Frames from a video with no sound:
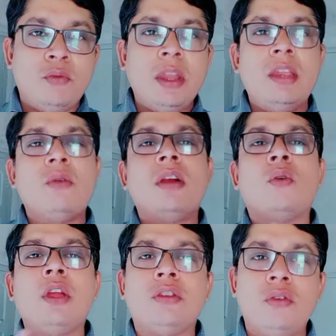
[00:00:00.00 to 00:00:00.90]
When you are
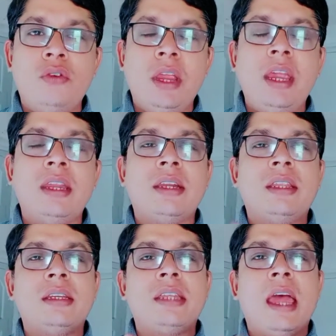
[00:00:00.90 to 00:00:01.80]
going to read at
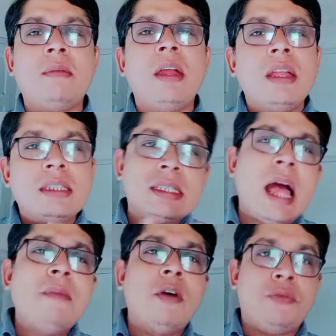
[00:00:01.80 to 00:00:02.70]
the time,
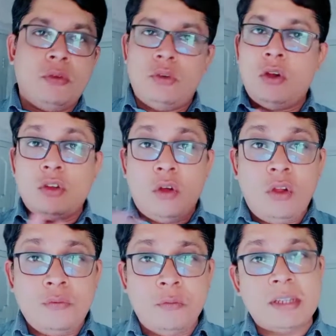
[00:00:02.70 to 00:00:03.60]
some of you, not
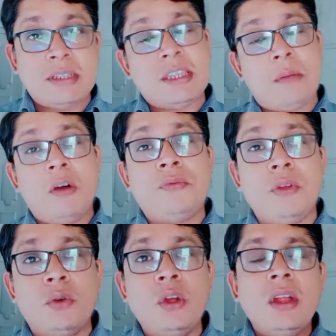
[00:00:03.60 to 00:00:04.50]
all of you, but some of
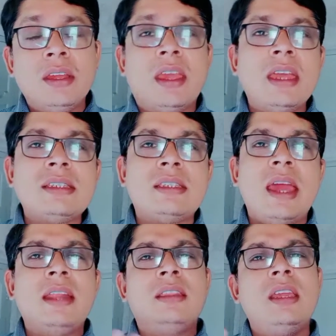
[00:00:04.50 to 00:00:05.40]
you guess
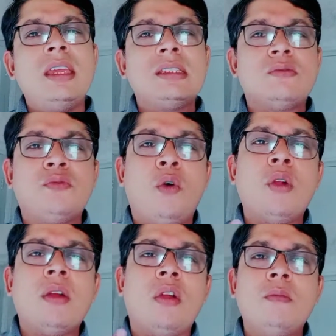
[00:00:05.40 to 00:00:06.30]
that these
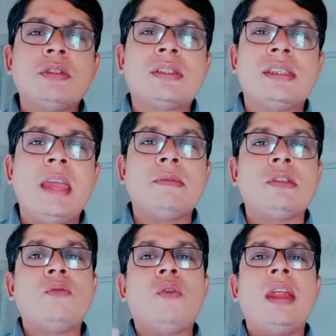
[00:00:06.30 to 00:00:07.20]
four are almost same.
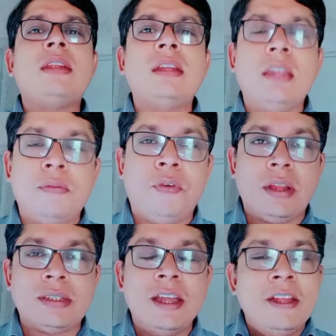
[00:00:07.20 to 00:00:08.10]
So where are the
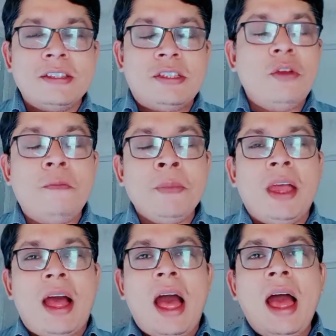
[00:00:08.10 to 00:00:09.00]
difference?
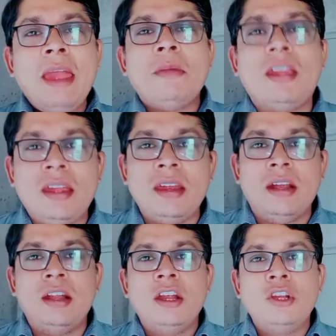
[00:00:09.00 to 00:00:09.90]
So I'm
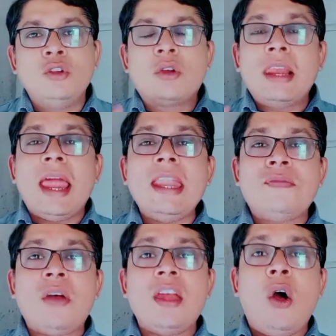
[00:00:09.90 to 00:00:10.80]
here to
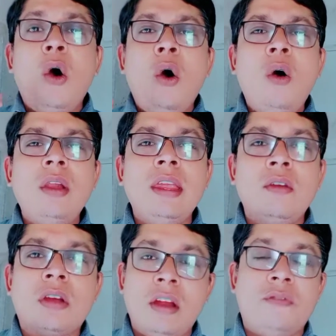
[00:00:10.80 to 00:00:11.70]
clarify all
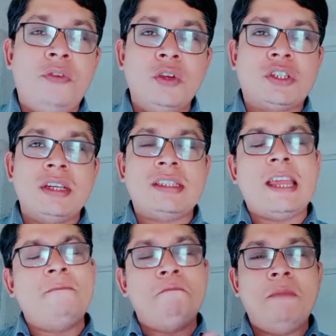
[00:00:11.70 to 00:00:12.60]
your confusions
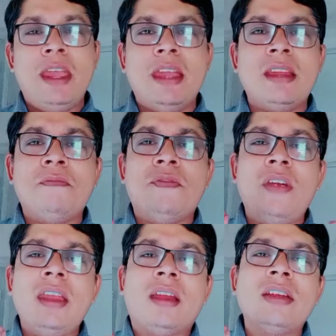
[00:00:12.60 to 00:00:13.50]
and make it a
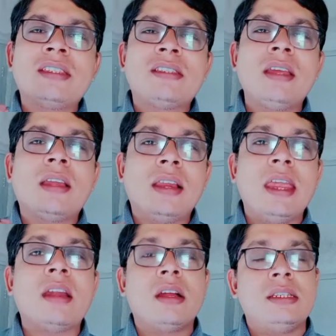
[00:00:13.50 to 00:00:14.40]
very crystal
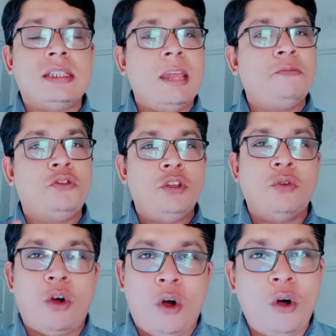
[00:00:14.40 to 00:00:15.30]
clear concept to
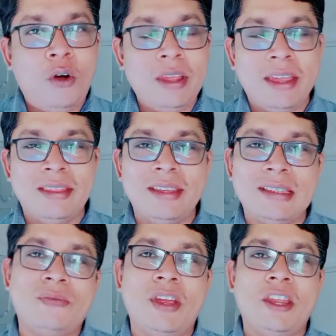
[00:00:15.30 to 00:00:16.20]
you all in
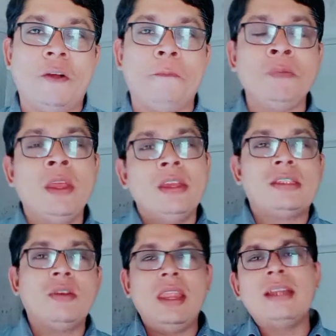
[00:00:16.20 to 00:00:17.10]
this video.
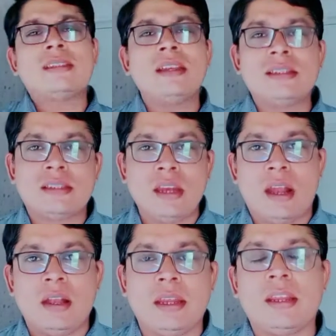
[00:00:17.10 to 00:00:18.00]
So let's get
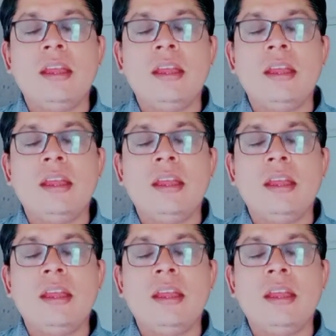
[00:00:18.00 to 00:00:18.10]
started.